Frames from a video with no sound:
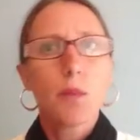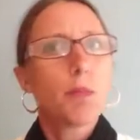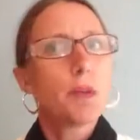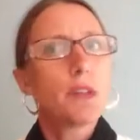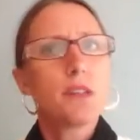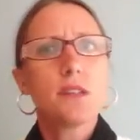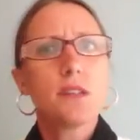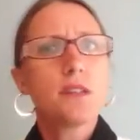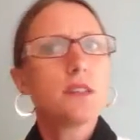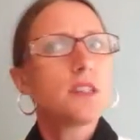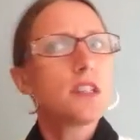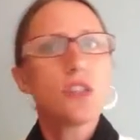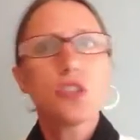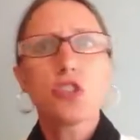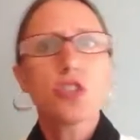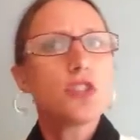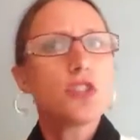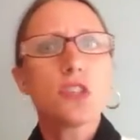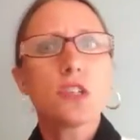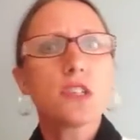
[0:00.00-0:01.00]
But
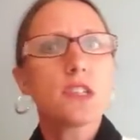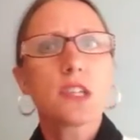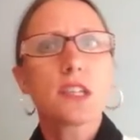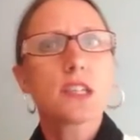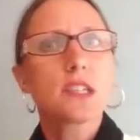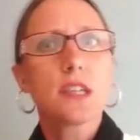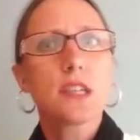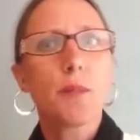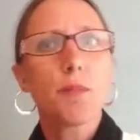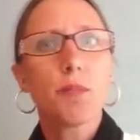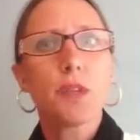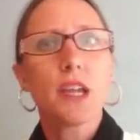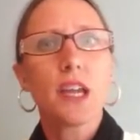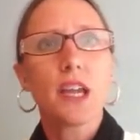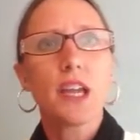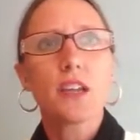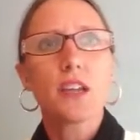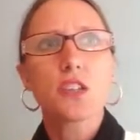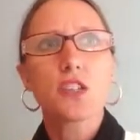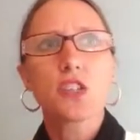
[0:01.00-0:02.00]
didn't you just accept the
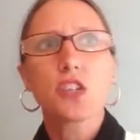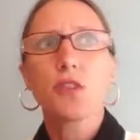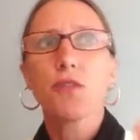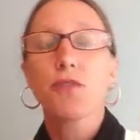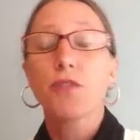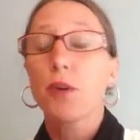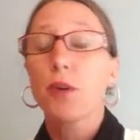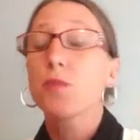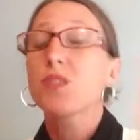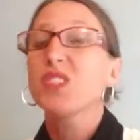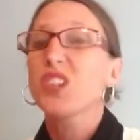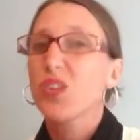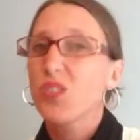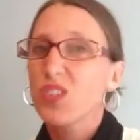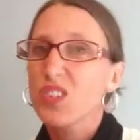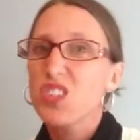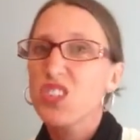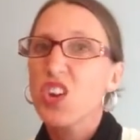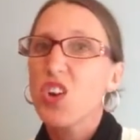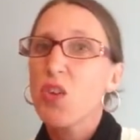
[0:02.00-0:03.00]
answer from
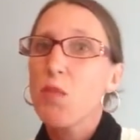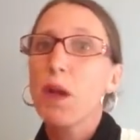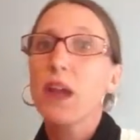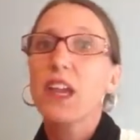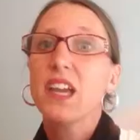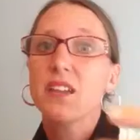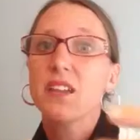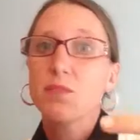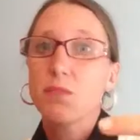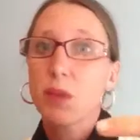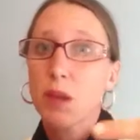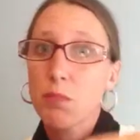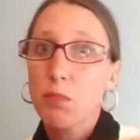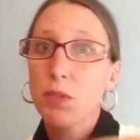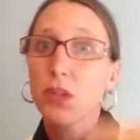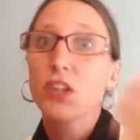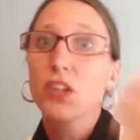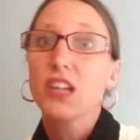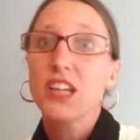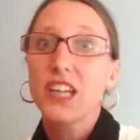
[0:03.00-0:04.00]
so-and-so by
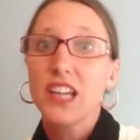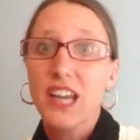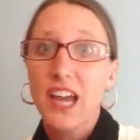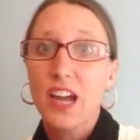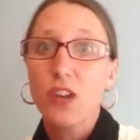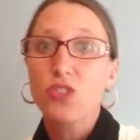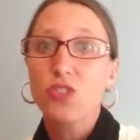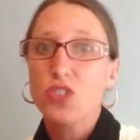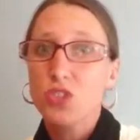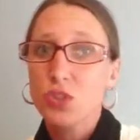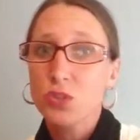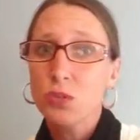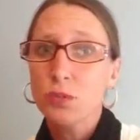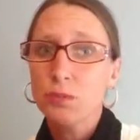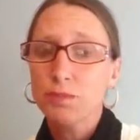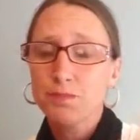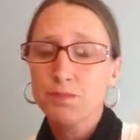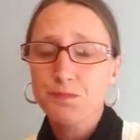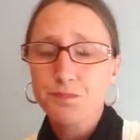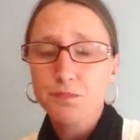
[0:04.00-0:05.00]
blurting it out too?
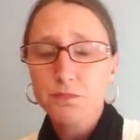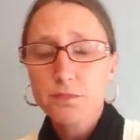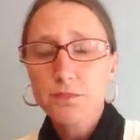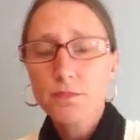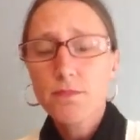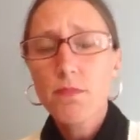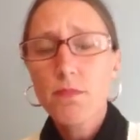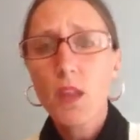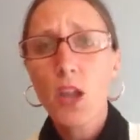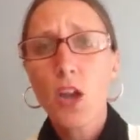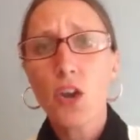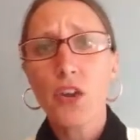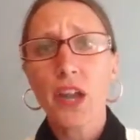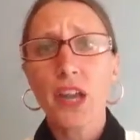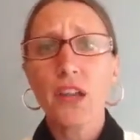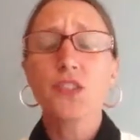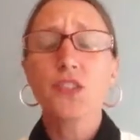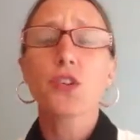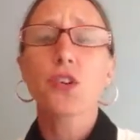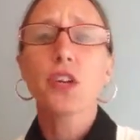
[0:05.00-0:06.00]

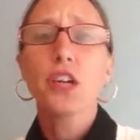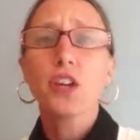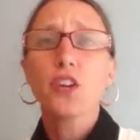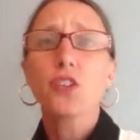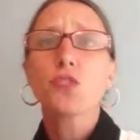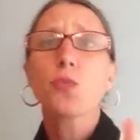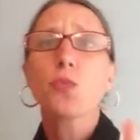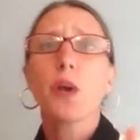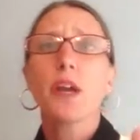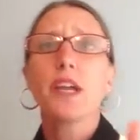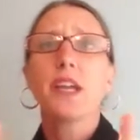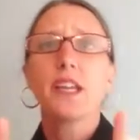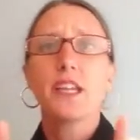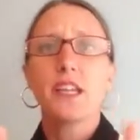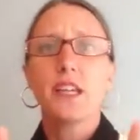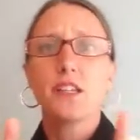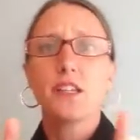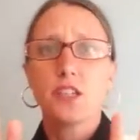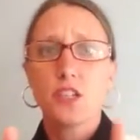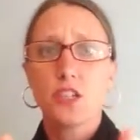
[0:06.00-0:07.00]
Okay, so here's what you
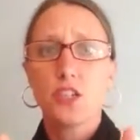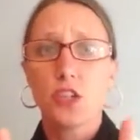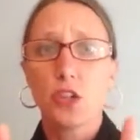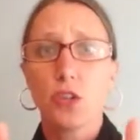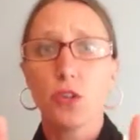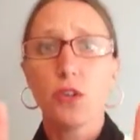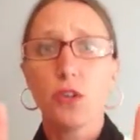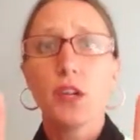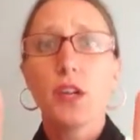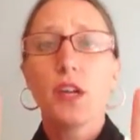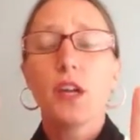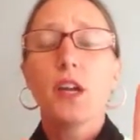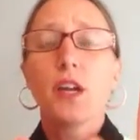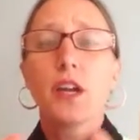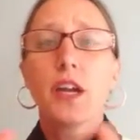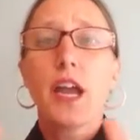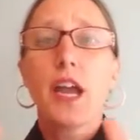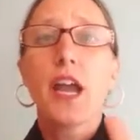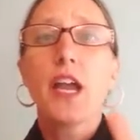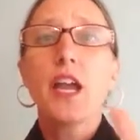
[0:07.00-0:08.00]
need to do.
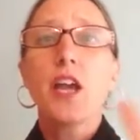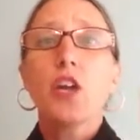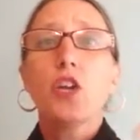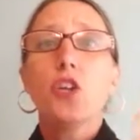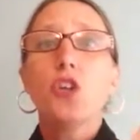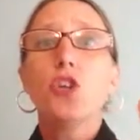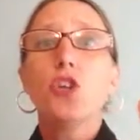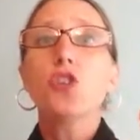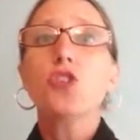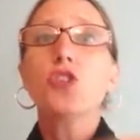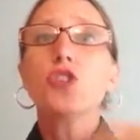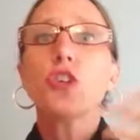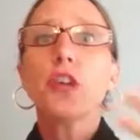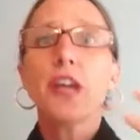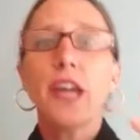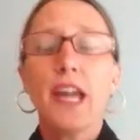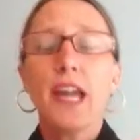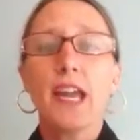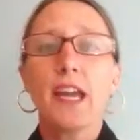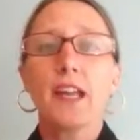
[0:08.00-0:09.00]
Okay, use your
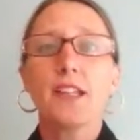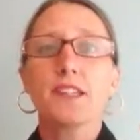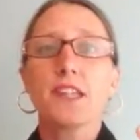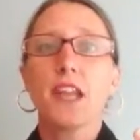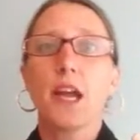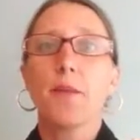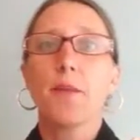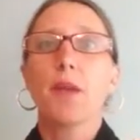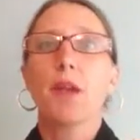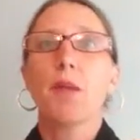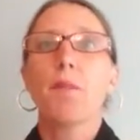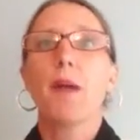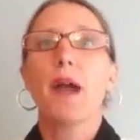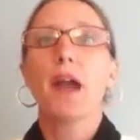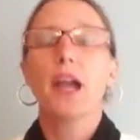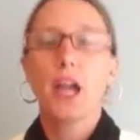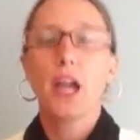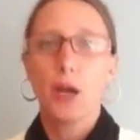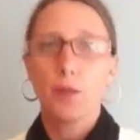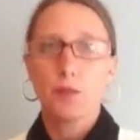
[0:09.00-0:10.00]
hands, and I'm going to
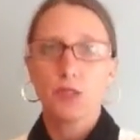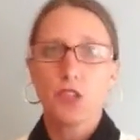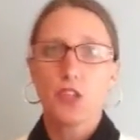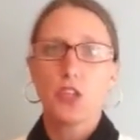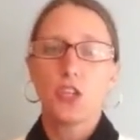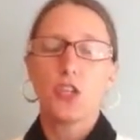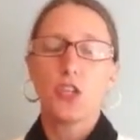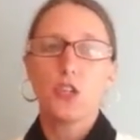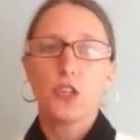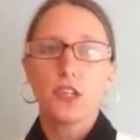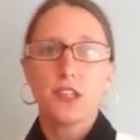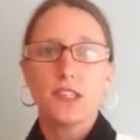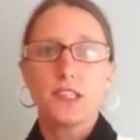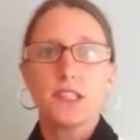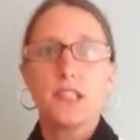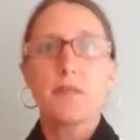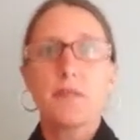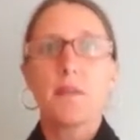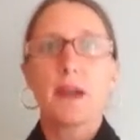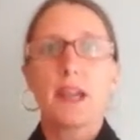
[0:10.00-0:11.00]
back up so that you can
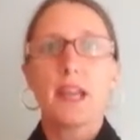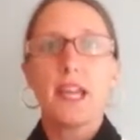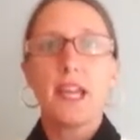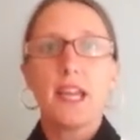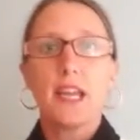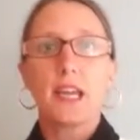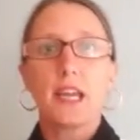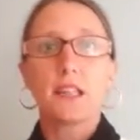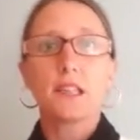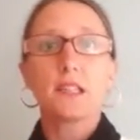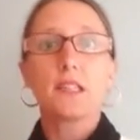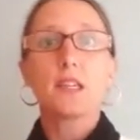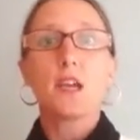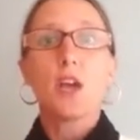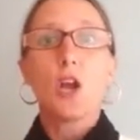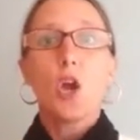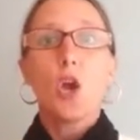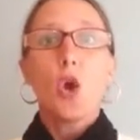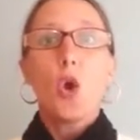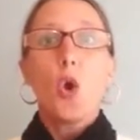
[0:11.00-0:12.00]
see my hands.
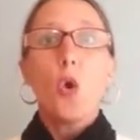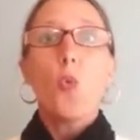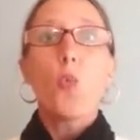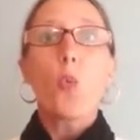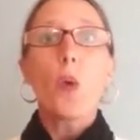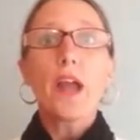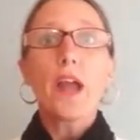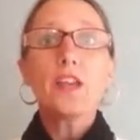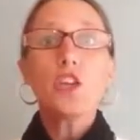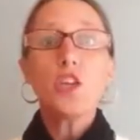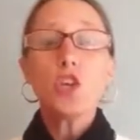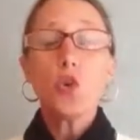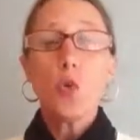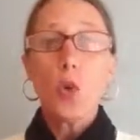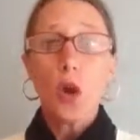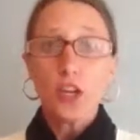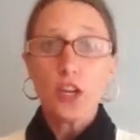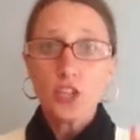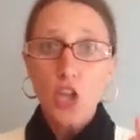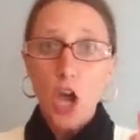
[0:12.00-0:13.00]
When you
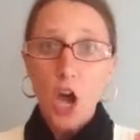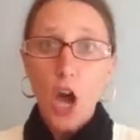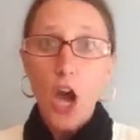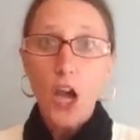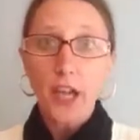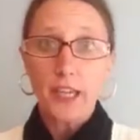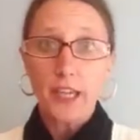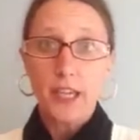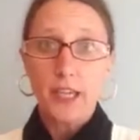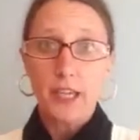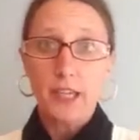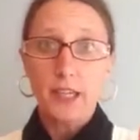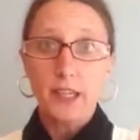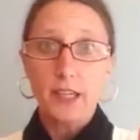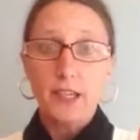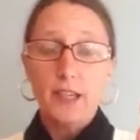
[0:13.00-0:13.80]
are talking,